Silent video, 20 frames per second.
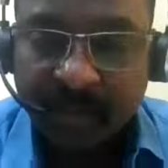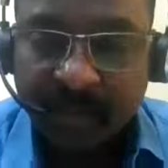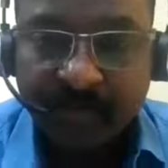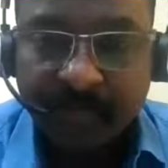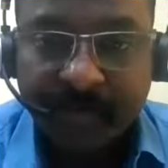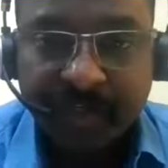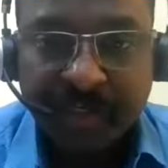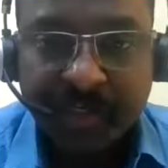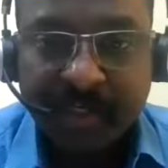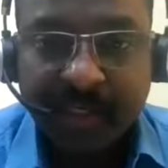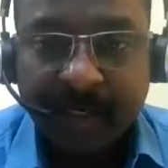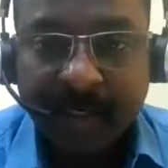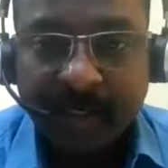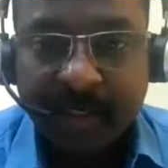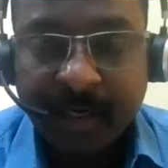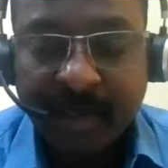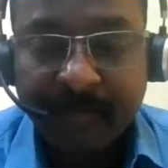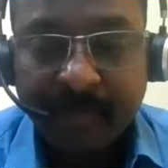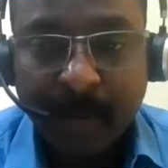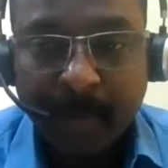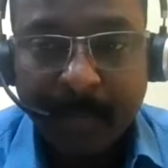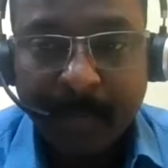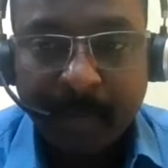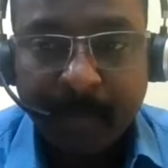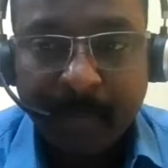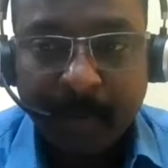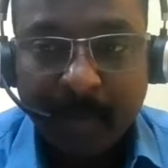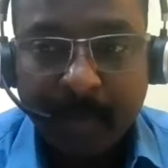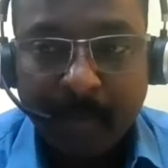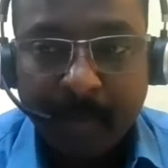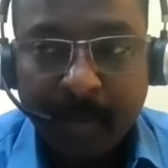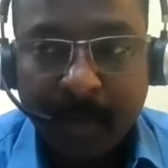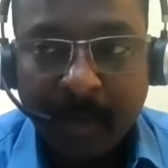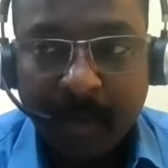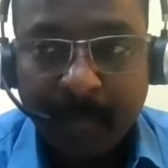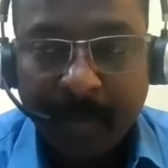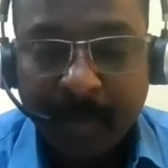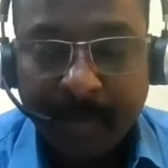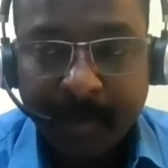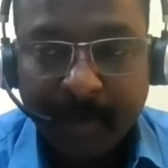division director, I'm a people
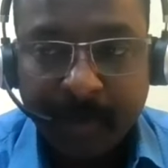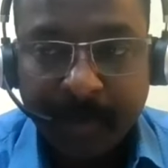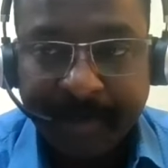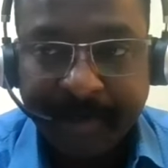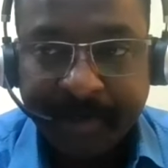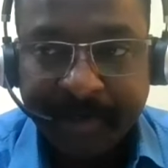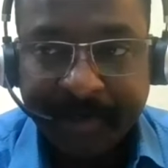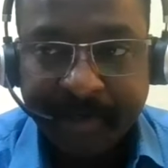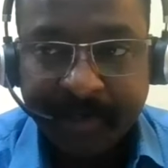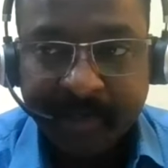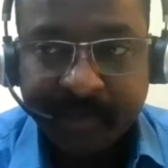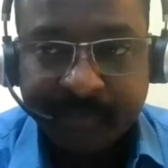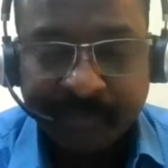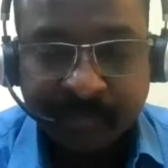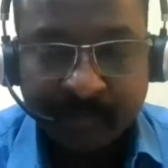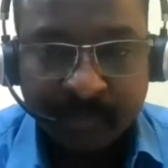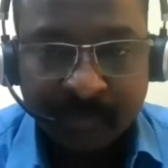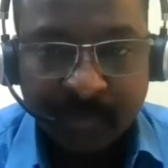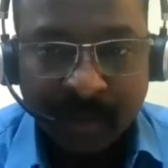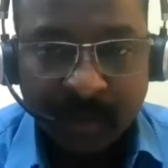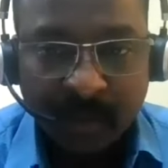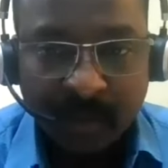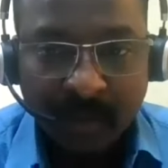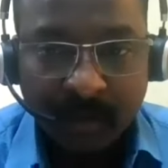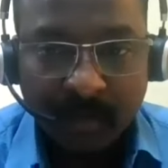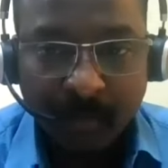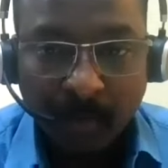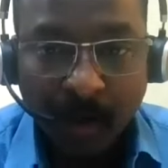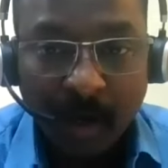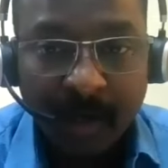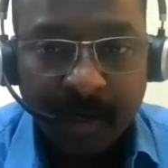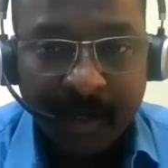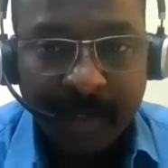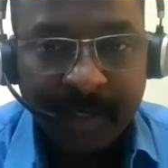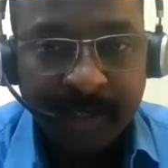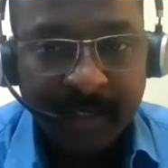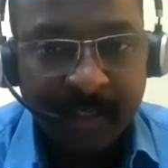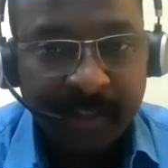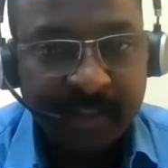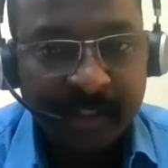leader.
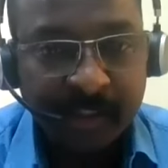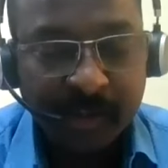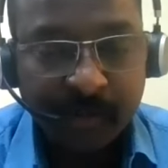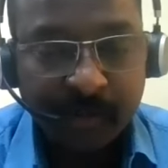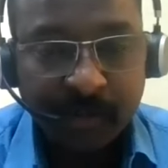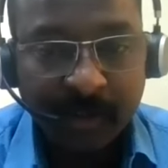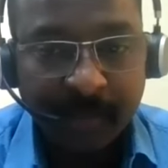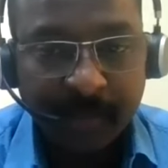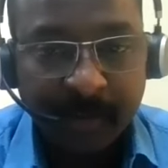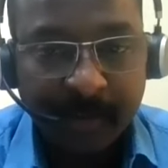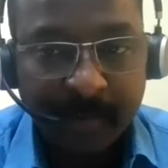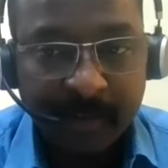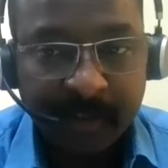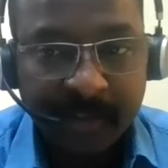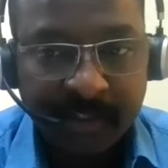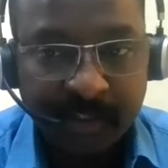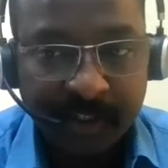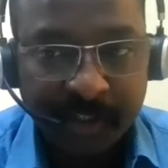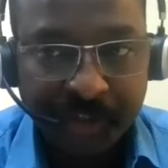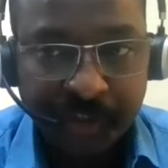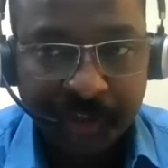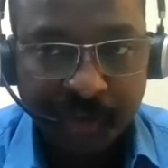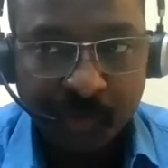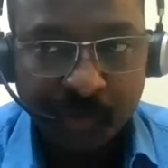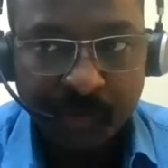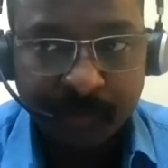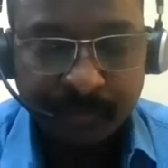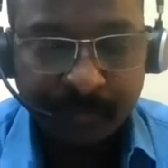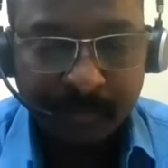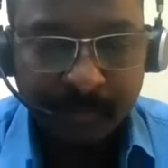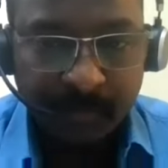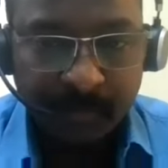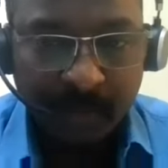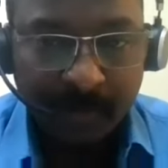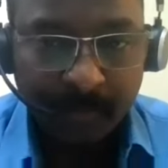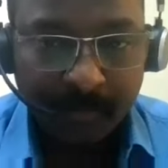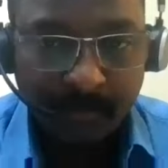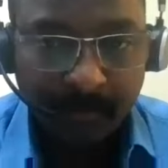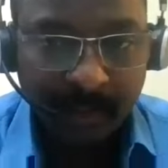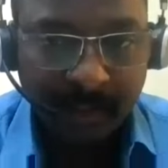Morally, I listen to the people's issue.
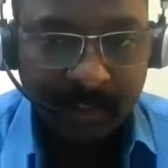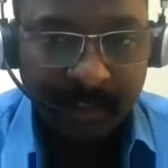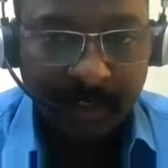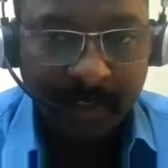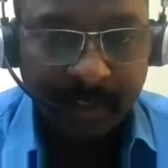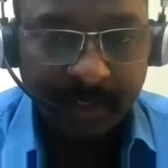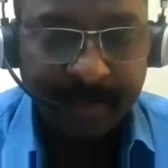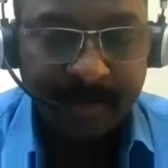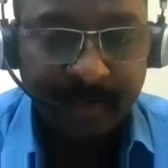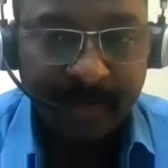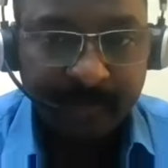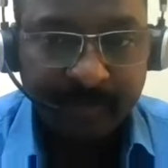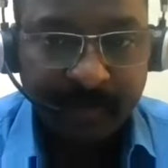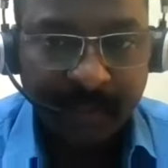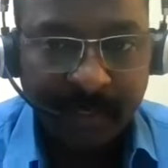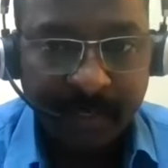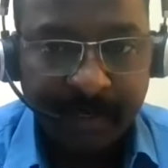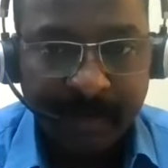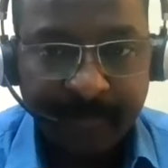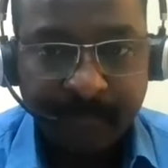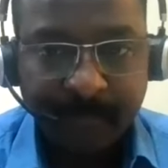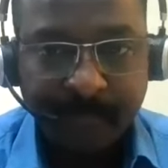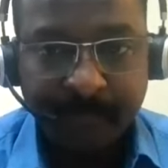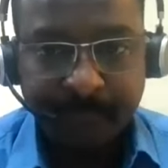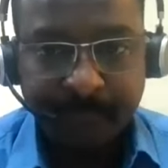But end of the day,